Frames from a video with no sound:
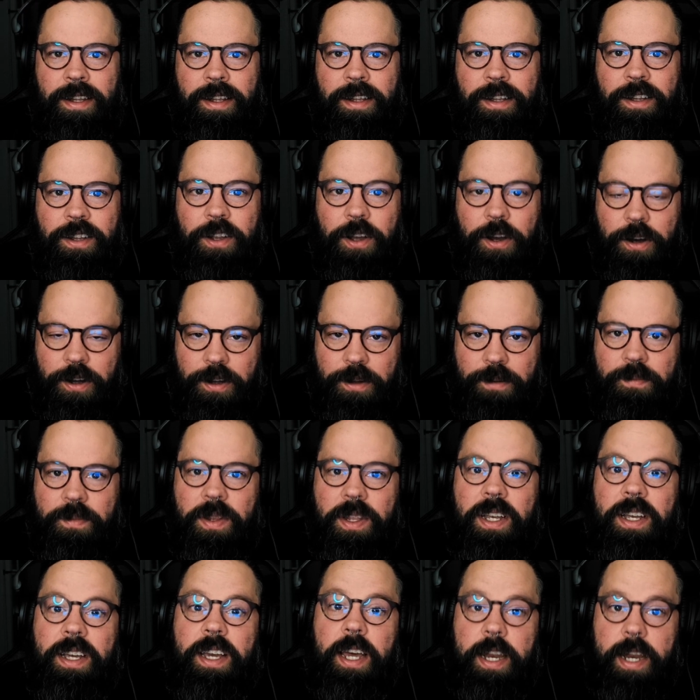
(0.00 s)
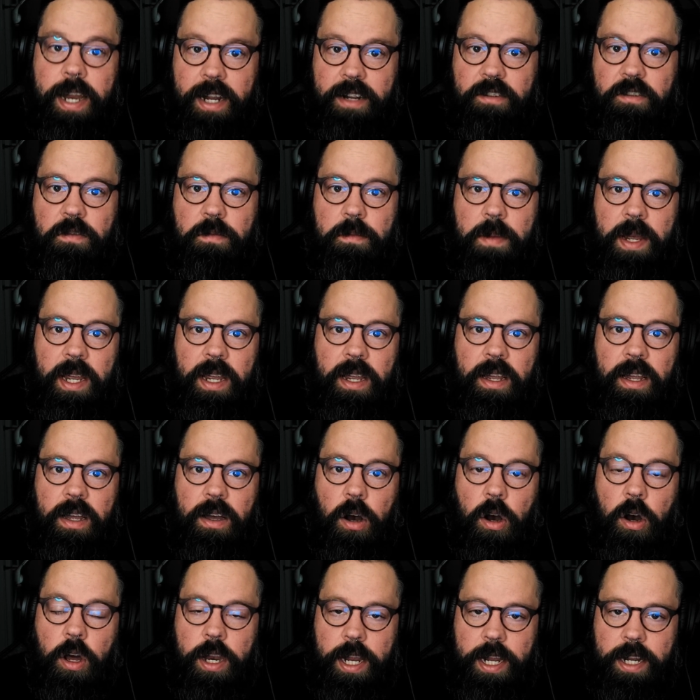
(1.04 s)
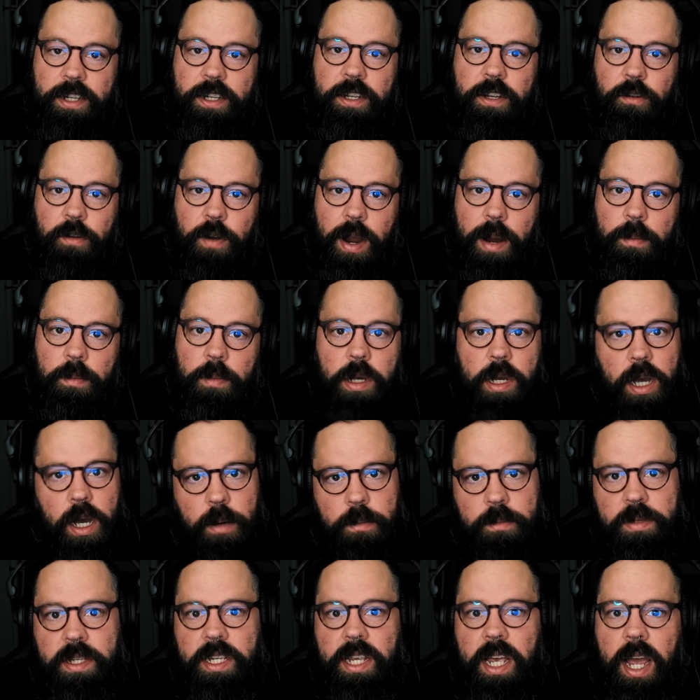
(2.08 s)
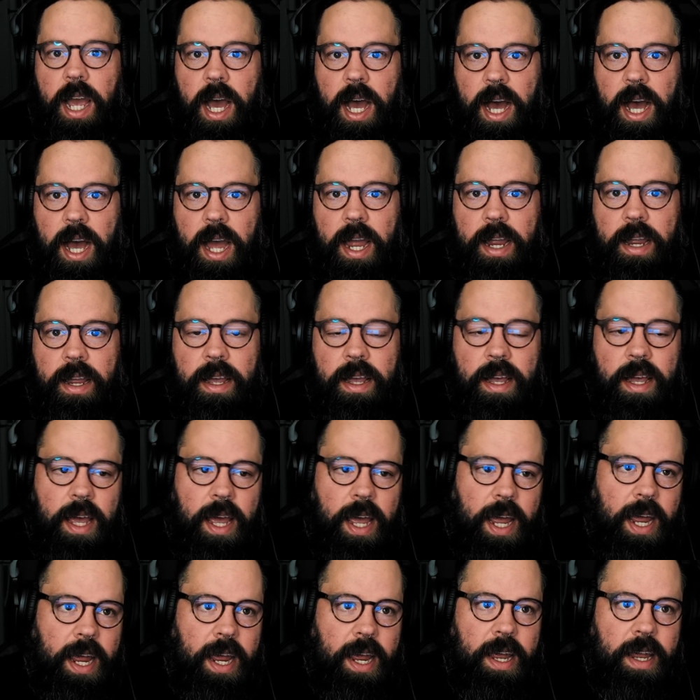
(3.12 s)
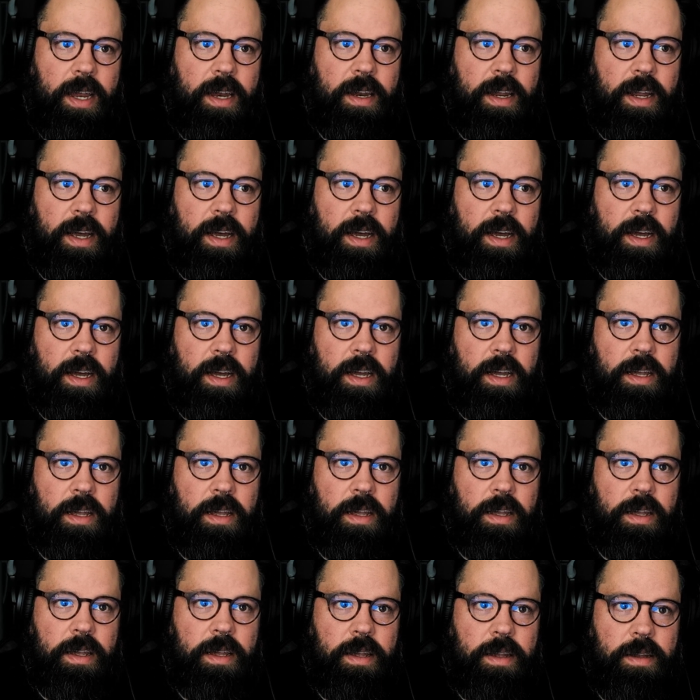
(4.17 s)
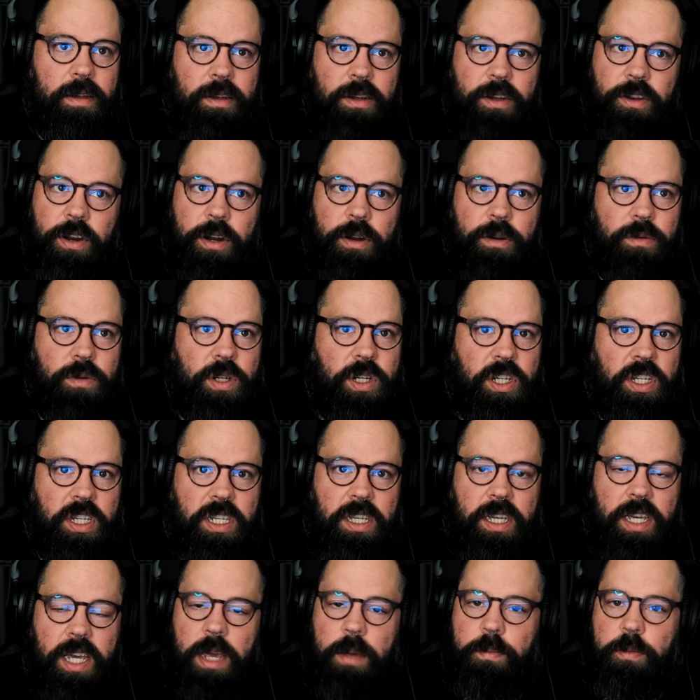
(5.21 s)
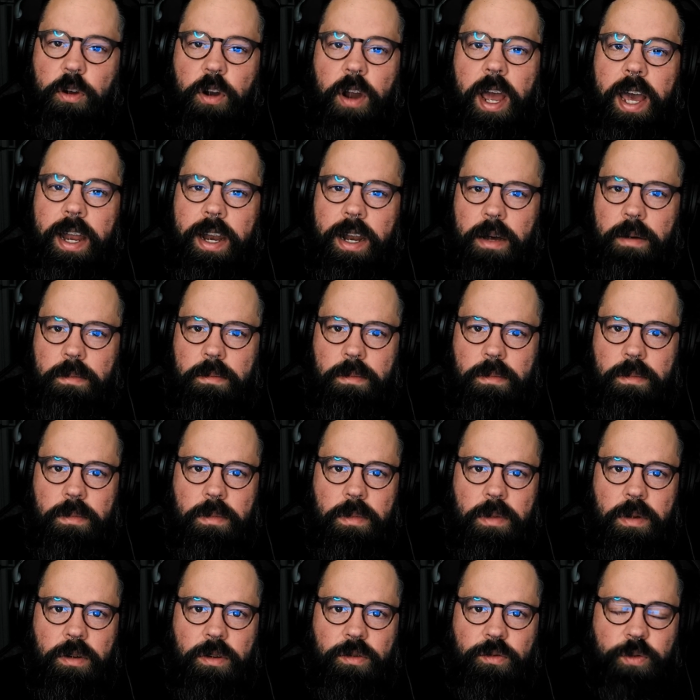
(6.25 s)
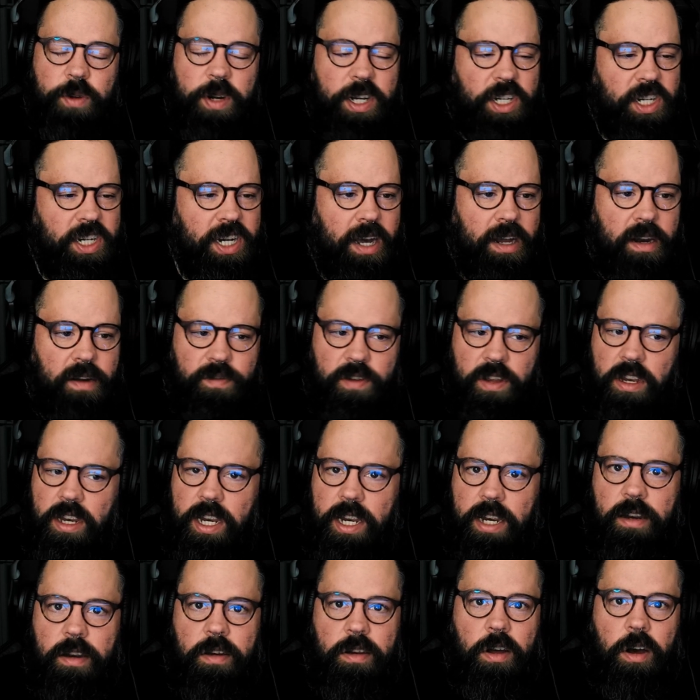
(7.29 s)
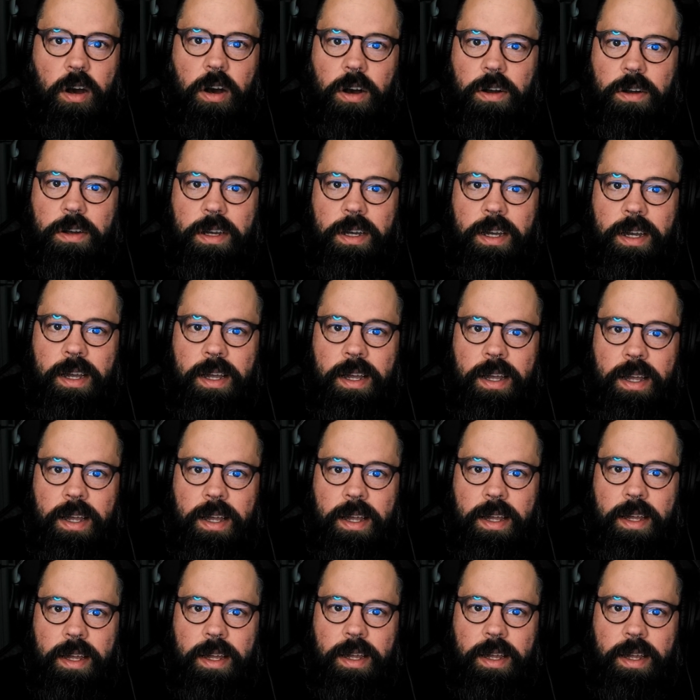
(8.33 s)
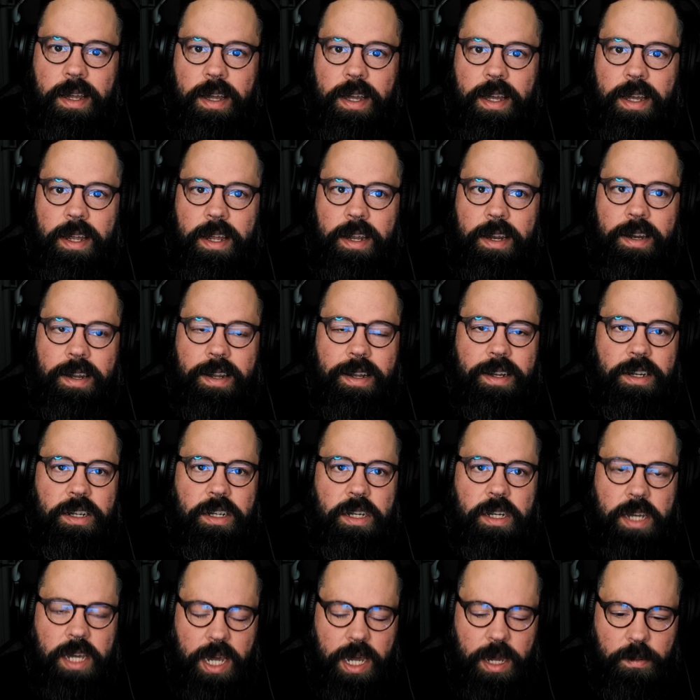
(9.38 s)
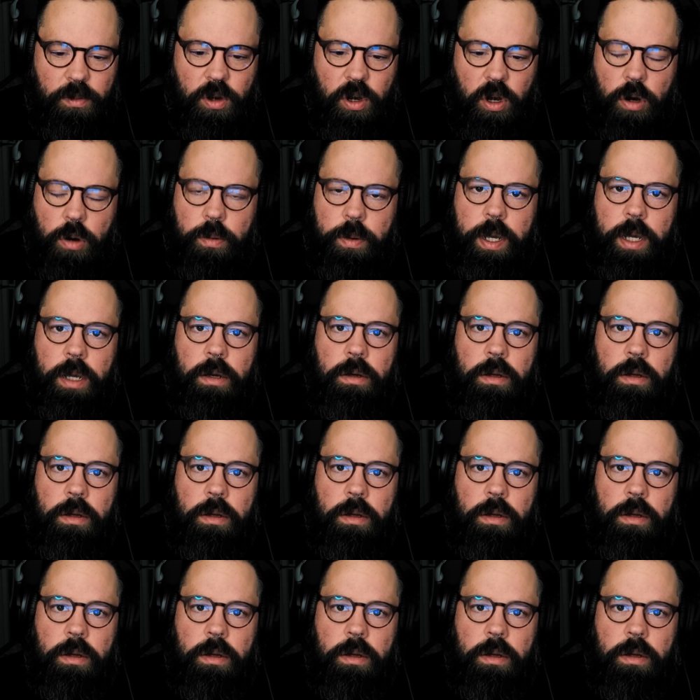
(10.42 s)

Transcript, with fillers: Y'all, connect with me on Instagram. Come say hi and, uh, you know, just keep your head up. Reach out if you need to talk and keep going.